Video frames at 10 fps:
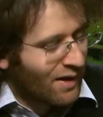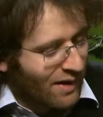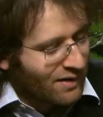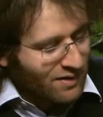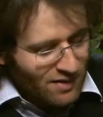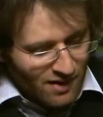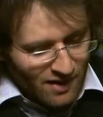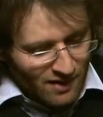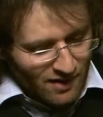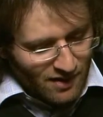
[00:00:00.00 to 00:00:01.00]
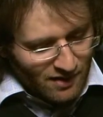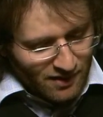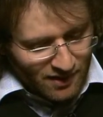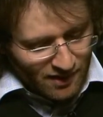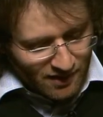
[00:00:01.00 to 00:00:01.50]
and
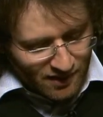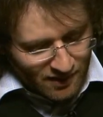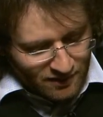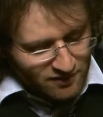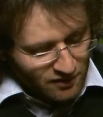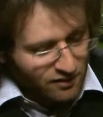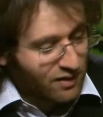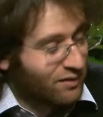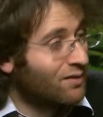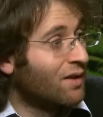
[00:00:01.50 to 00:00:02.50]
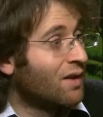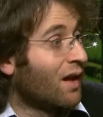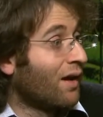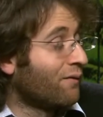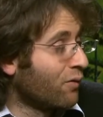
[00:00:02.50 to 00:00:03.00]
such things
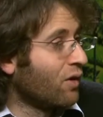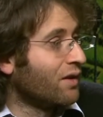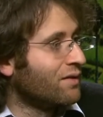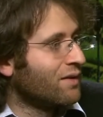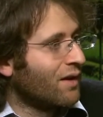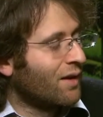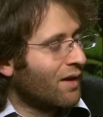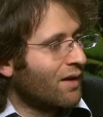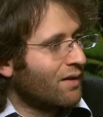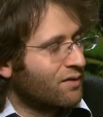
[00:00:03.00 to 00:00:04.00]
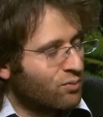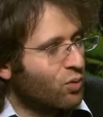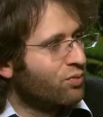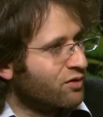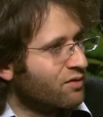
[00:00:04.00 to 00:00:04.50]
for these
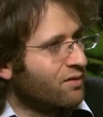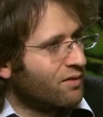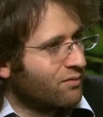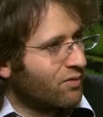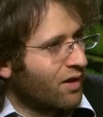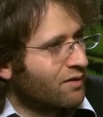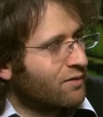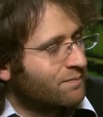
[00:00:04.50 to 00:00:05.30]
small producers of rugs.